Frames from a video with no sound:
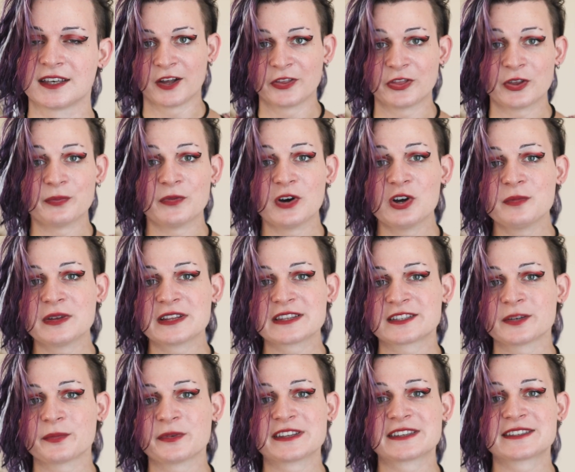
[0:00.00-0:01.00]
The moment
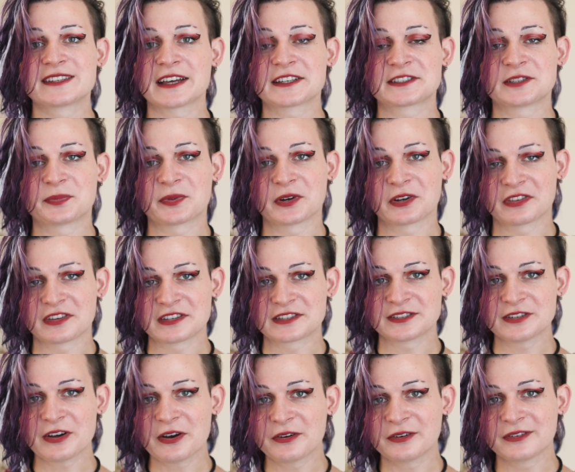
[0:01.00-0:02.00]
someone's sex at birth is
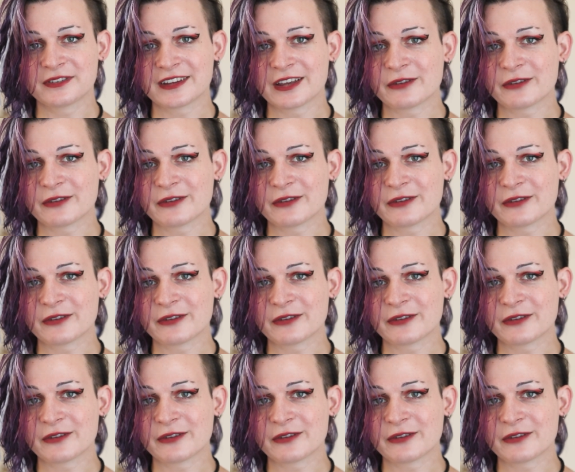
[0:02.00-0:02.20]
known,